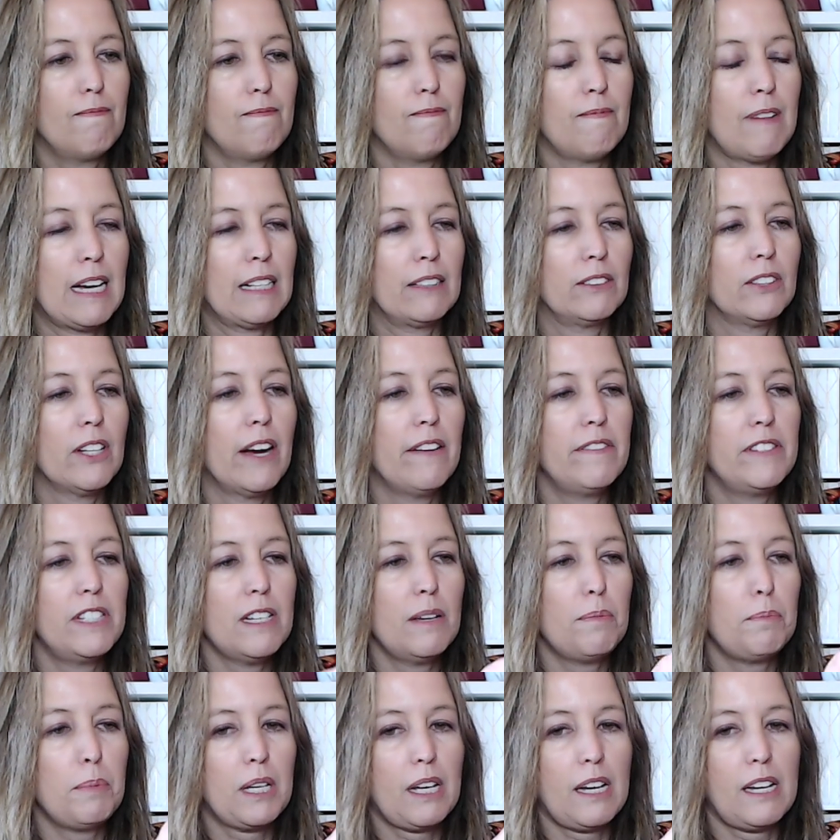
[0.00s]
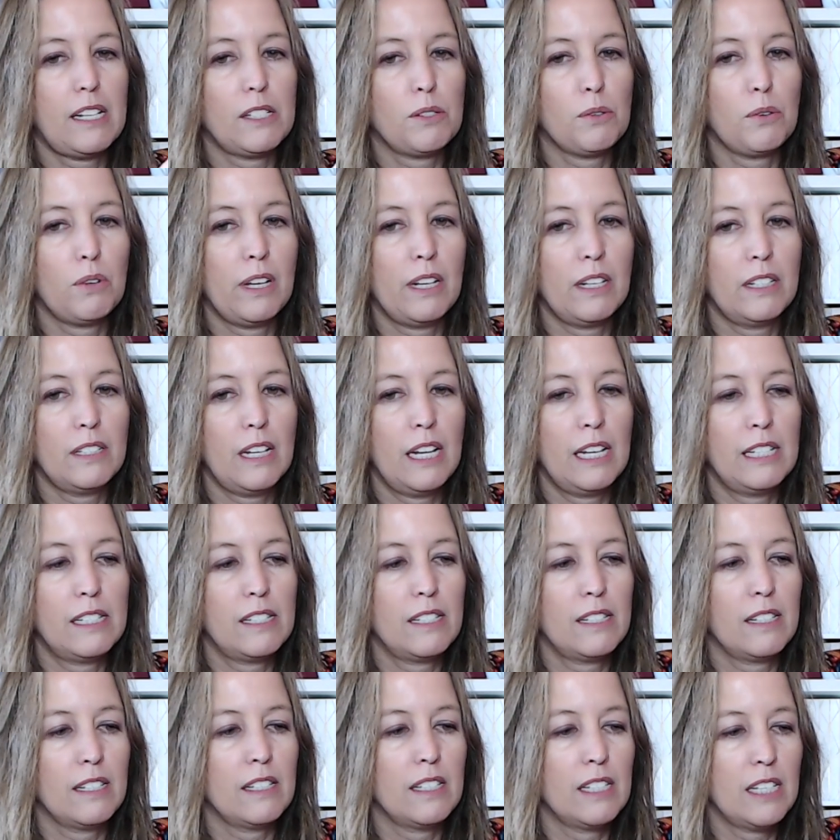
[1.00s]
loved it because it's
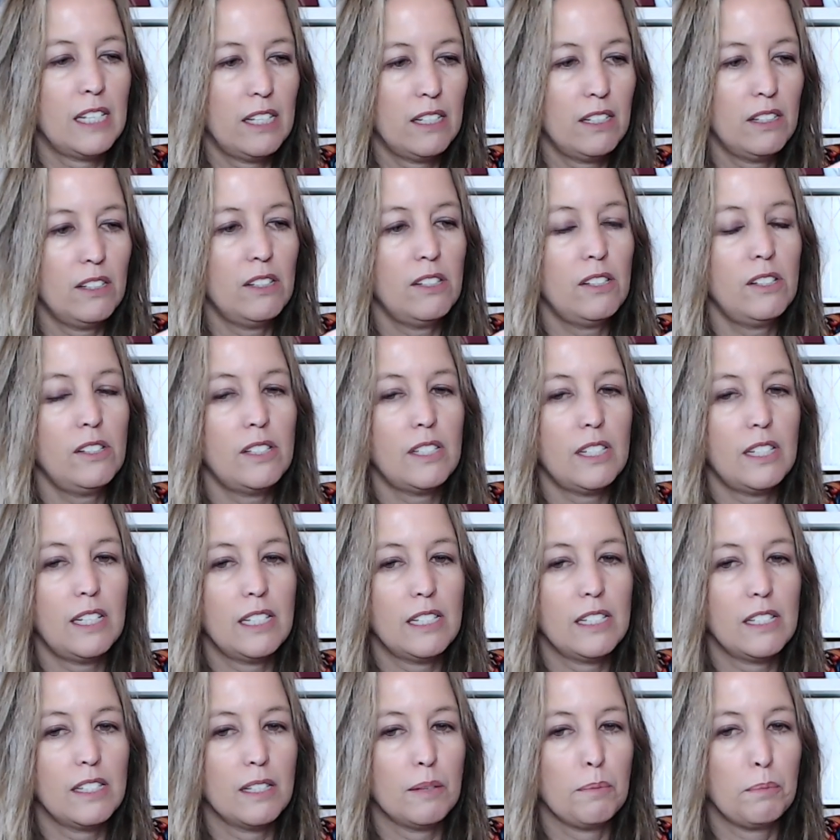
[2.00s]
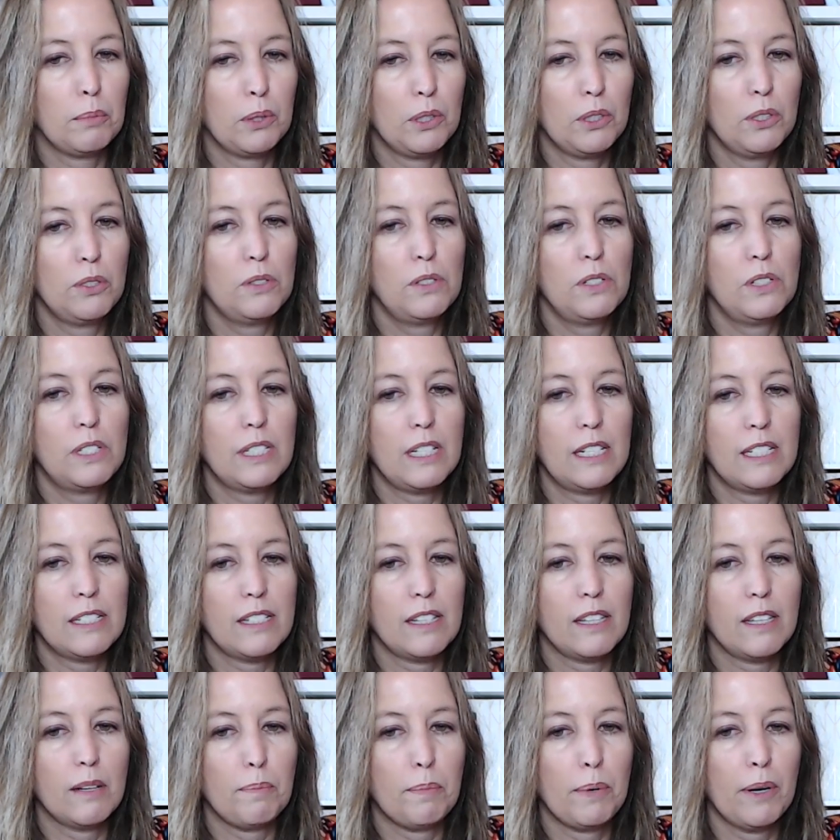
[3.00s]
the teals, it's the blues, it's
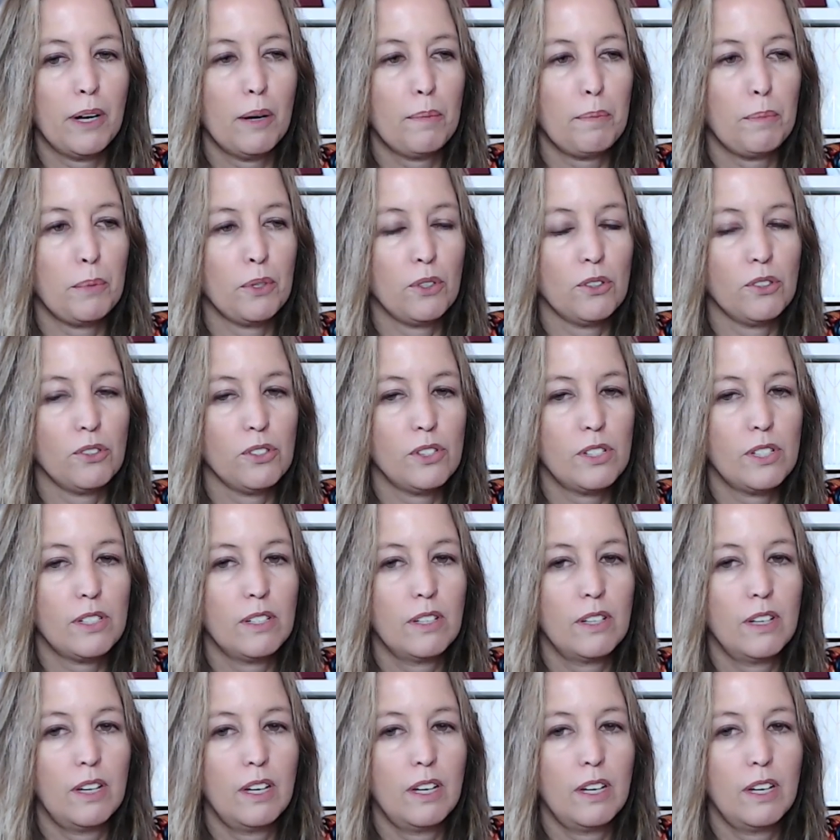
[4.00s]
the purples,